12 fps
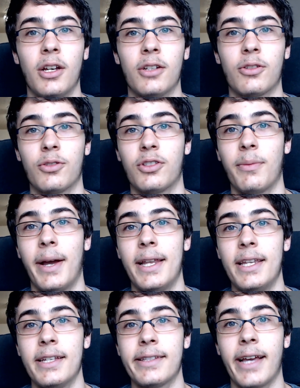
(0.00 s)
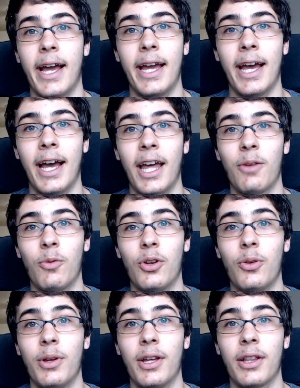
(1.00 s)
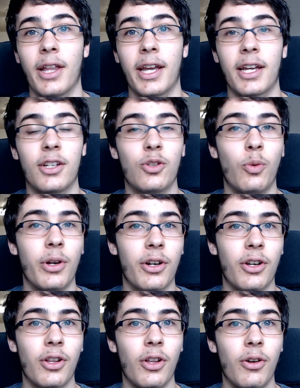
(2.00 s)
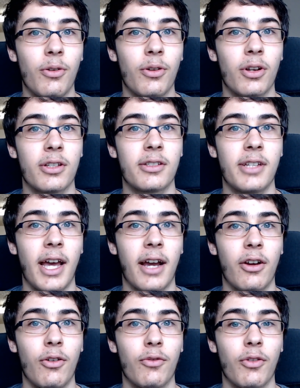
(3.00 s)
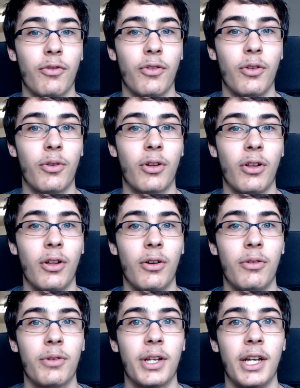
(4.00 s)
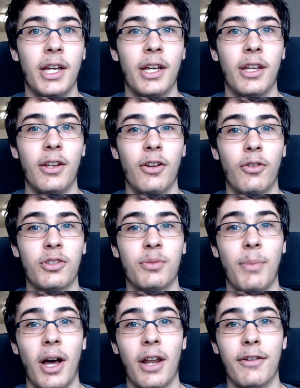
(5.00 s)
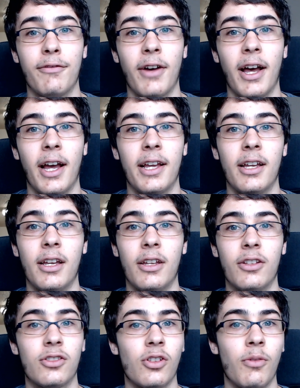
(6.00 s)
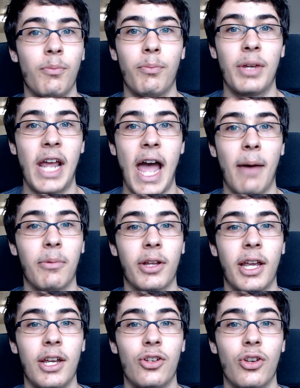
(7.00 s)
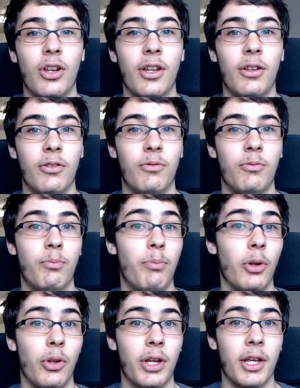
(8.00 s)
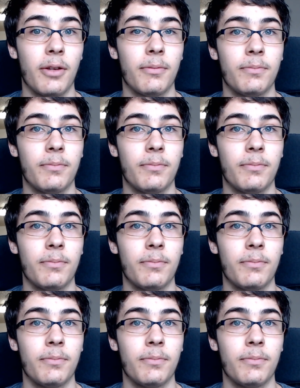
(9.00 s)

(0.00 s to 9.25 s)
So some ideas I had were doing like a Twitter clone, Stack Overflow clone, you know, Spotify, some big application and building it.